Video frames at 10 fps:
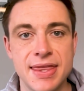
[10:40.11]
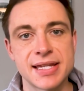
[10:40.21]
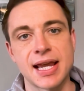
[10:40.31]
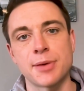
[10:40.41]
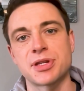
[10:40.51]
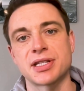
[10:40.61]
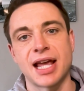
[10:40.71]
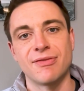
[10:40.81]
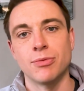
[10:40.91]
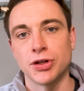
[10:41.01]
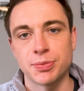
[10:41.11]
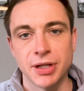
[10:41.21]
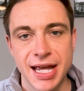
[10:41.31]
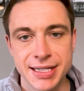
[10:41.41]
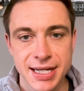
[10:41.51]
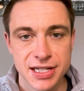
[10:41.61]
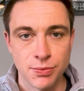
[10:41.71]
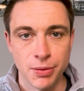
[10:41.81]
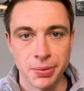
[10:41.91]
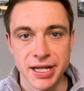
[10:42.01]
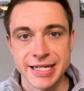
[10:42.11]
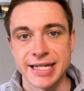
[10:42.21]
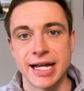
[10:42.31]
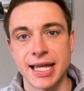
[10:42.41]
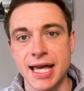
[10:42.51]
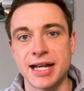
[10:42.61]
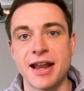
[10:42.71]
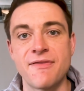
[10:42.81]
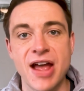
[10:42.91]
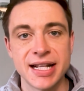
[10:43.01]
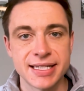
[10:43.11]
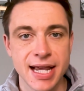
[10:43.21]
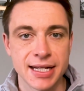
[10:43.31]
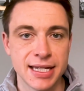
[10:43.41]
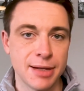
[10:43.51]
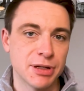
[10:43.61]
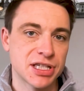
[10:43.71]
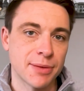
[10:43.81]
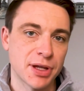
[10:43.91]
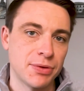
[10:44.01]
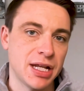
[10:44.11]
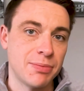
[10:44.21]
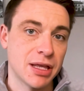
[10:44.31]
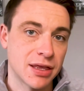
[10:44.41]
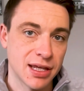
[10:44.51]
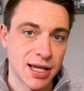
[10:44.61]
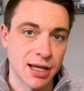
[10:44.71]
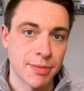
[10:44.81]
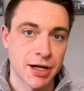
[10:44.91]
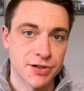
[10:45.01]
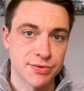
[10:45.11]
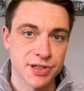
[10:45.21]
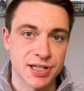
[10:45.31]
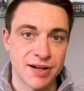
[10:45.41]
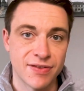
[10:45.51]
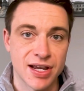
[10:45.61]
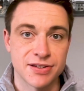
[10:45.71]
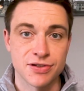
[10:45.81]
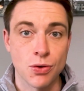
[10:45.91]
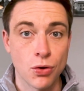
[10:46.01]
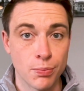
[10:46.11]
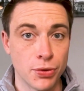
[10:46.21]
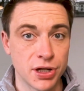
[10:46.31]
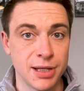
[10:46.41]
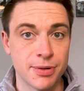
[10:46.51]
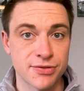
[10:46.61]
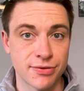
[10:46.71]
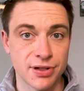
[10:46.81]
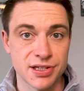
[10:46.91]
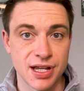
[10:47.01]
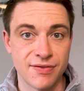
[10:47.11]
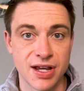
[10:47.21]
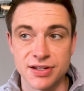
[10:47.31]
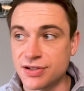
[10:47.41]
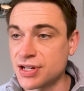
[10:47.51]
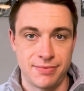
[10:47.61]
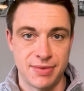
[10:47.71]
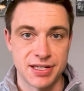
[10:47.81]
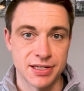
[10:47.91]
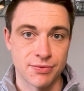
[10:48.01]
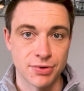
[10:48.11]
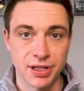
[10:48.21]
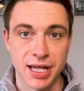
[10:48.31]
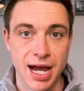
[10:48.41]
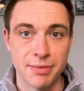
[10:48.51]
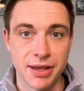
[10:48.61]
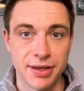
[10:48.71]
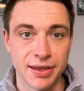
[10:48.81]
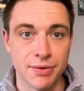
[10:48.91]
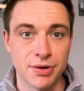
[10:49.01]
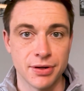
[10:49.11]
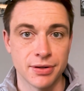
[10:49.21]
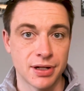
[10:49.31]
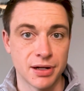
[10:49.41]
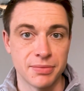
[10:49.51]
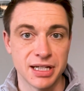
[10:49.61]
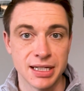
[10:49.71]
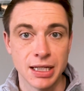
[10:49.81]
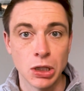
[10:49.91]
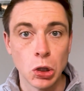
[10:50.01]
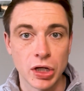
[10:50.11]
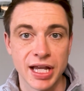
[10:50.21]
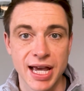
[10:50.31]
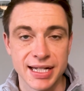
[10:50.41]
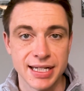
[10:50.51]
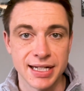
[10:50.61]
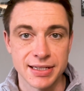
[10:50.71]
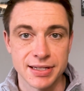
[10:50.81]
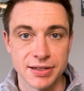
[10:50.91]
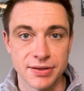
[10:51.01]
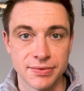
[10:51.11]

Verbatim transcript: This helps us to have multiple entities in one place. Again, an advanced technique, but something we need to be thinking about as real estate investors or bookkeepers for real estate investors. This is a really common thing that we're going to be looking at needing to do.